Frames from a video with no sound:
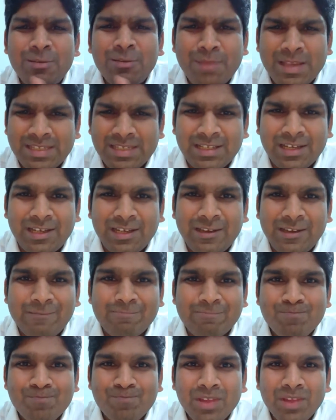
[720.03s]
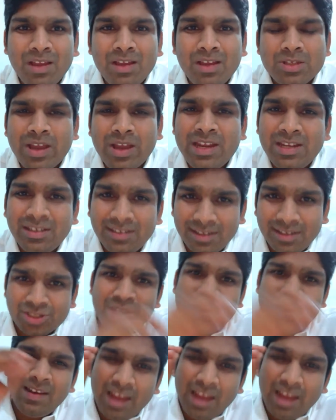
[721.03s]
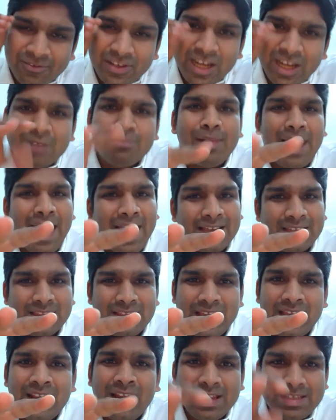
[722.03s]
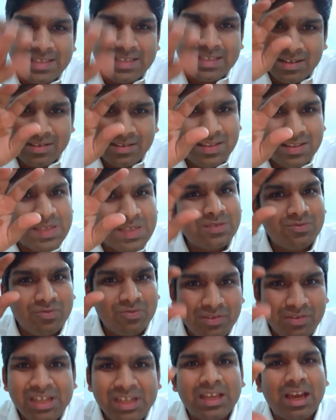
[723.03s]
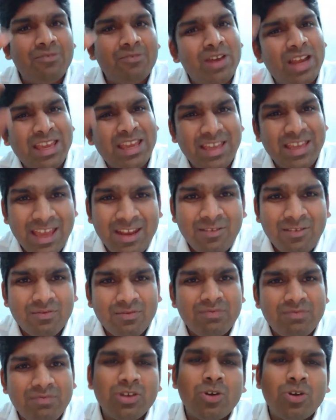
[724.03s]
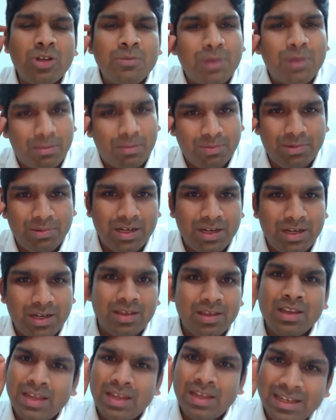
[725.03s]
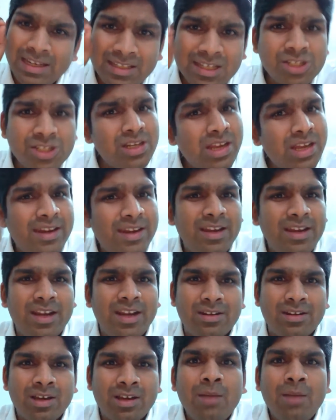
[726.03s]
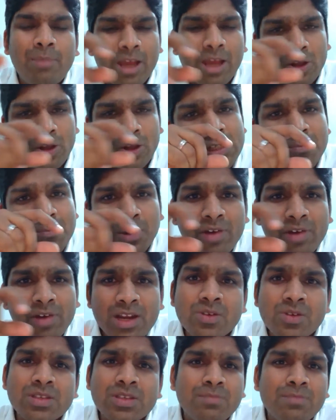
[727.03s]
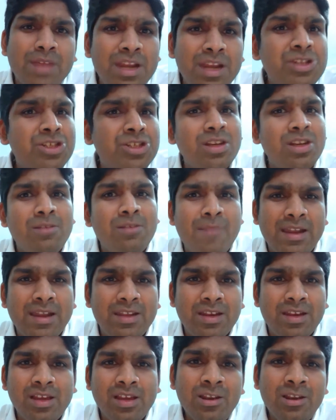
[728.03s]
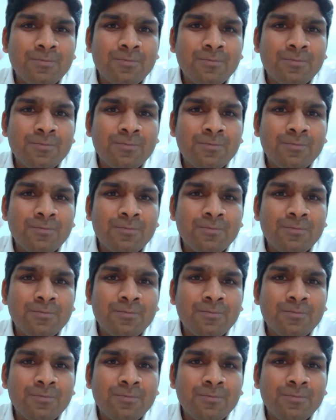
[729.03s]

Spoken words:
basically. So I intentionally left it blank there. I said this we will cover again when we go to probability. Intentionally I did it, but I also provided you some additional material.